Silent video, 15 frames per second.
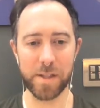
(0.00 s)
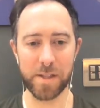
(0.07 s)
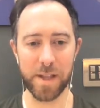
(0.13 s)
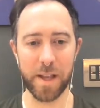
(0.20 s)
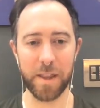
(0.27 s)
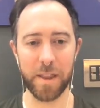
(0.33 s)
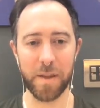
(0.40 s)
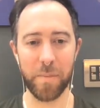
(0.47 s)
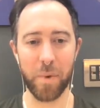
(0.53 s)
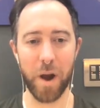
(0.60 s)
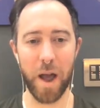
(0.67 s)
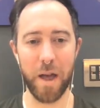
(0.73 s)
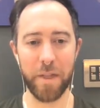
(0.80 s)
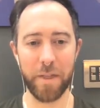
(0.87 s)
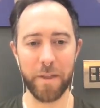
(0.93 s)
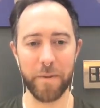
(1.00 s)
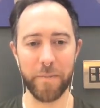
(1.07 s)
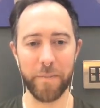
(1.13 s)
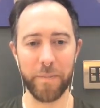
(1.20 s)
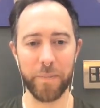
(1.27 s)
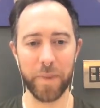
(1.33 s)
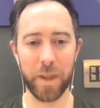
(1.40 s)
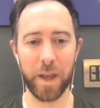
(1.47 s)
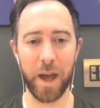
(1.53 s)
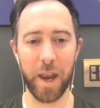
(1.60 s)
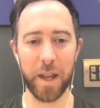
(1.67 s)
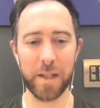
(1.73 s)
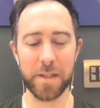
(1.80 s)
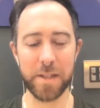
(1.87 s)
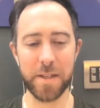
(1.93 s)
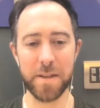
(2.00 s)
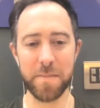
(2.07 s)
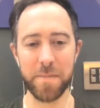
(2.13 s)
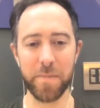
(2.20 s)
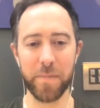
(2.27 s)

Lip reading: send the breath. And a deep